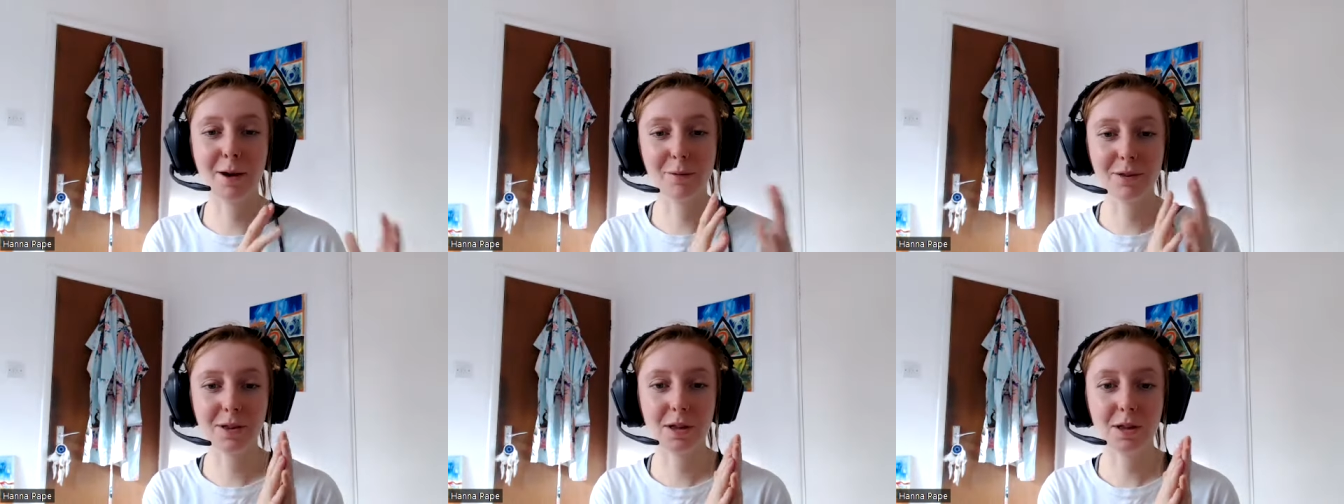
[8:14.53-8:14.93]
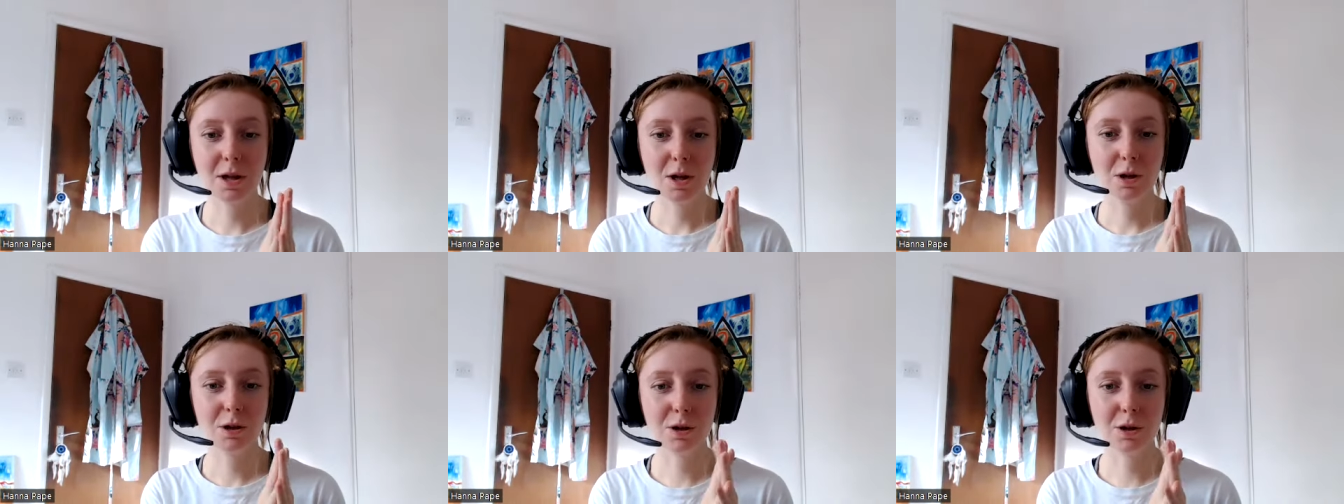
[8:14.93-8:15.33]
I was at
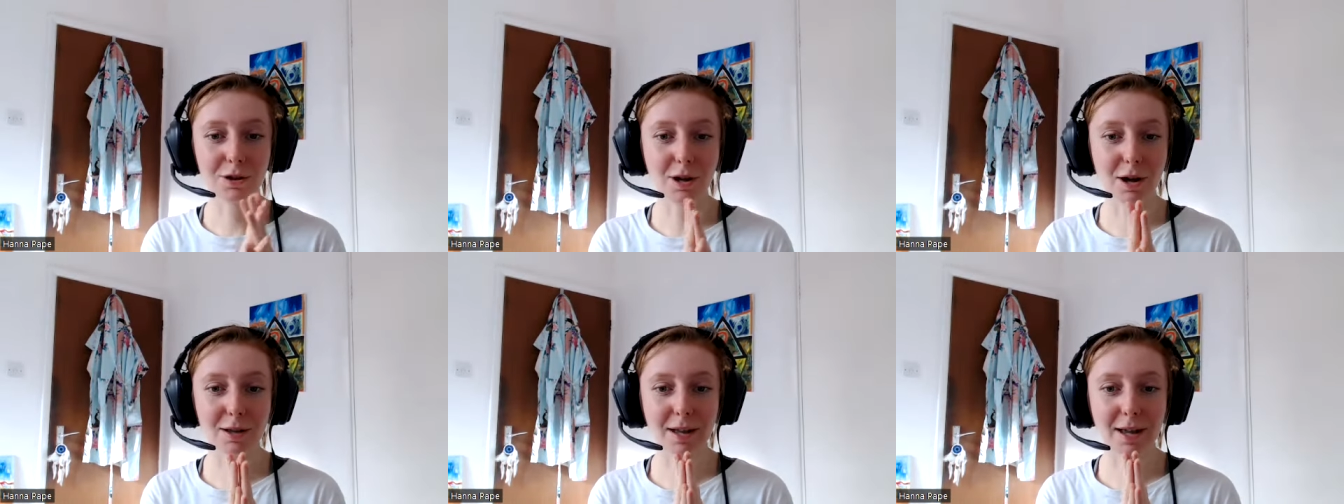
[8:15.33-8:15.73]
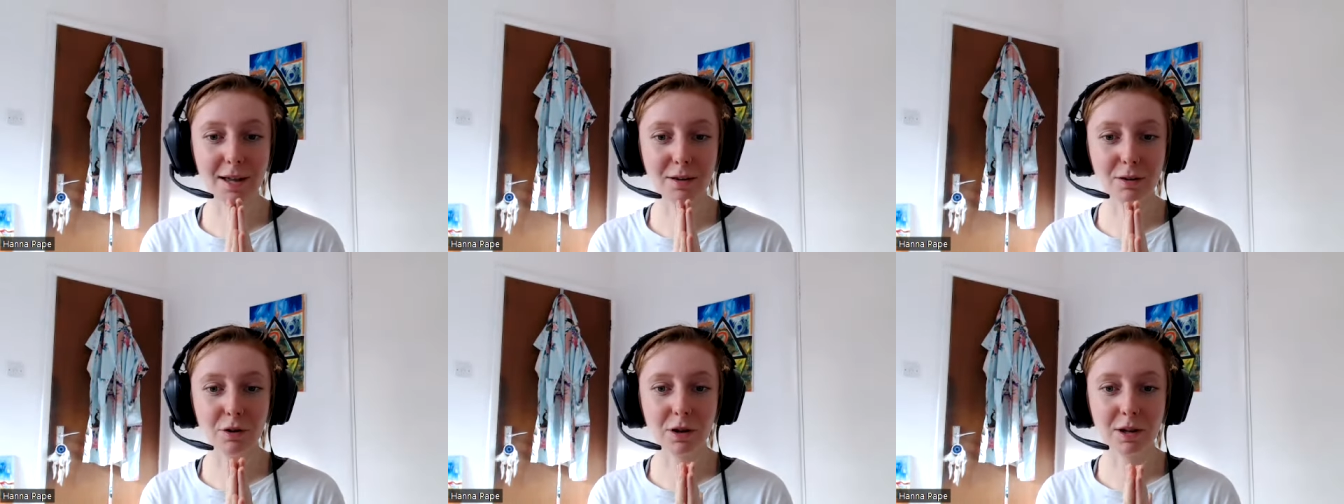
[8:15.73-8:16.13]
Shoshana
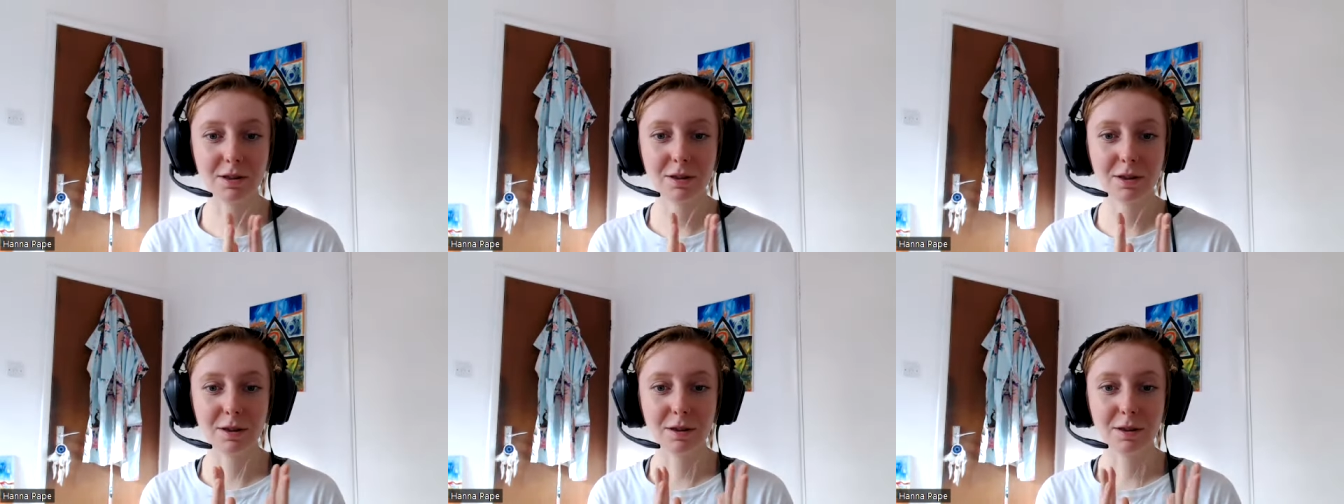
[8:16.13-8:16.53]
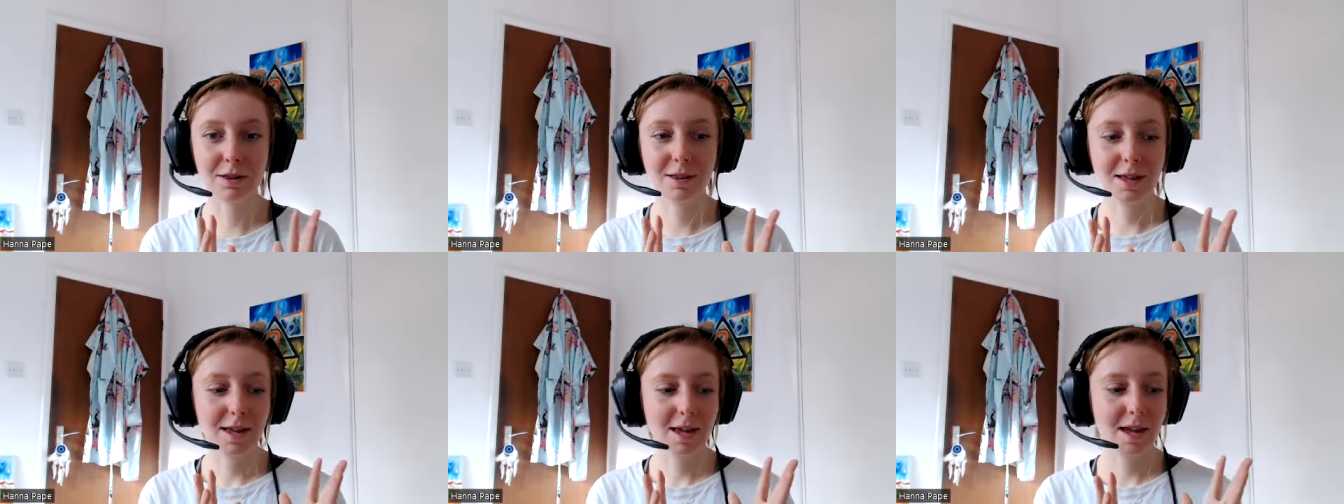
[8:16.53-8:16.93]
and
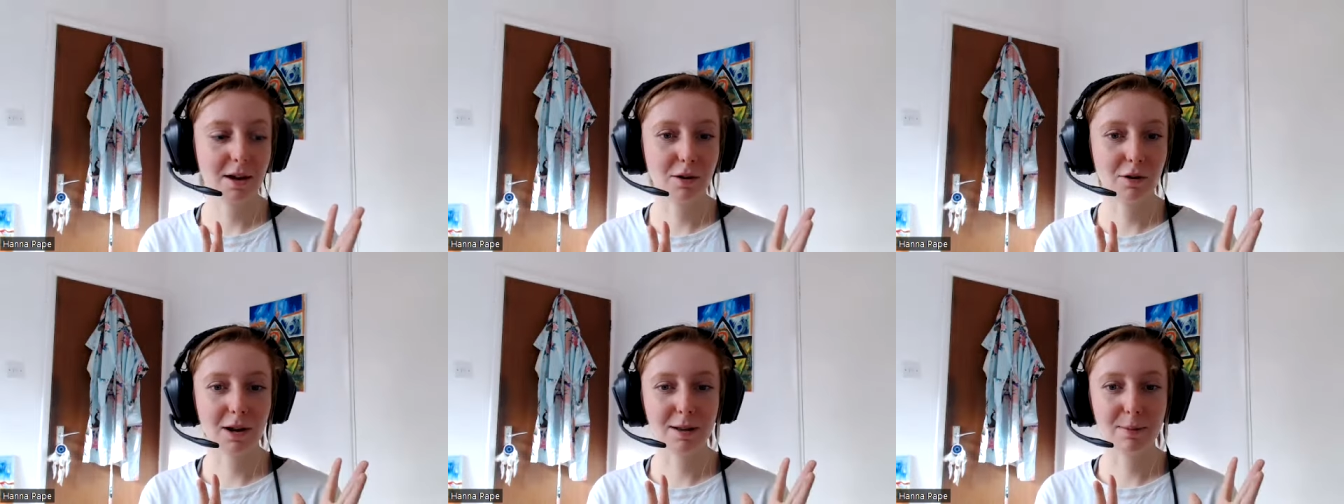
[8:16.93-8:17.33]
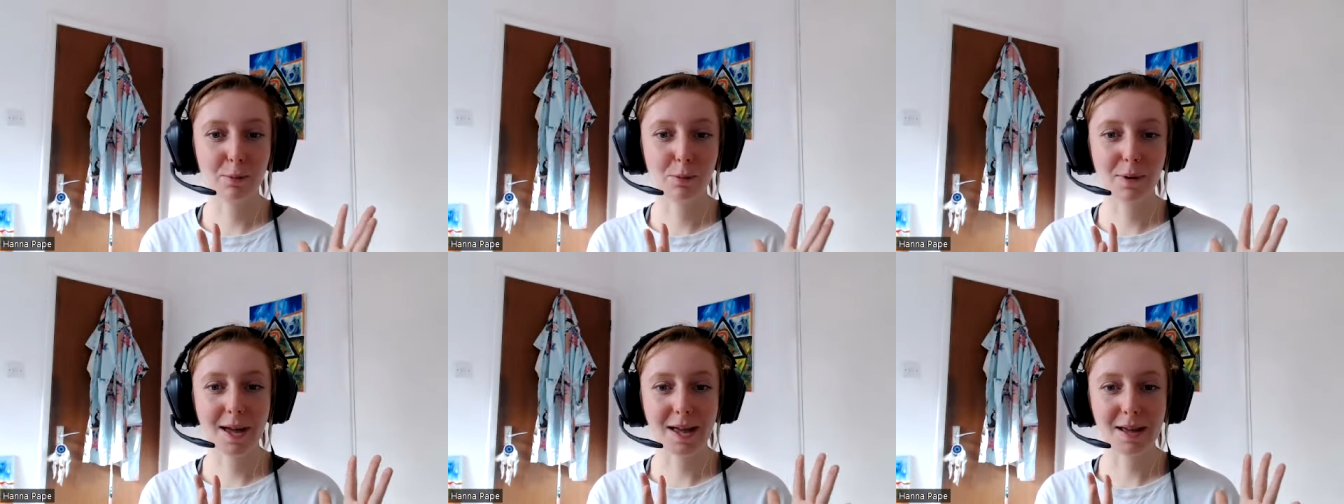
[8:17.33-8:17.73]
Christian's
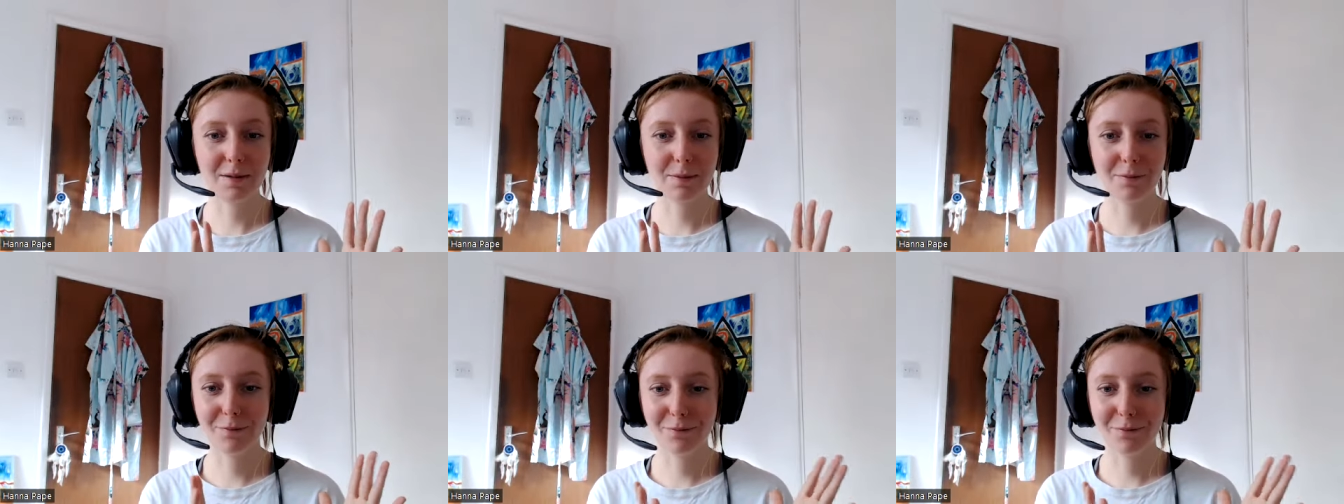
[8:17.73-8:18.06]
incredible eight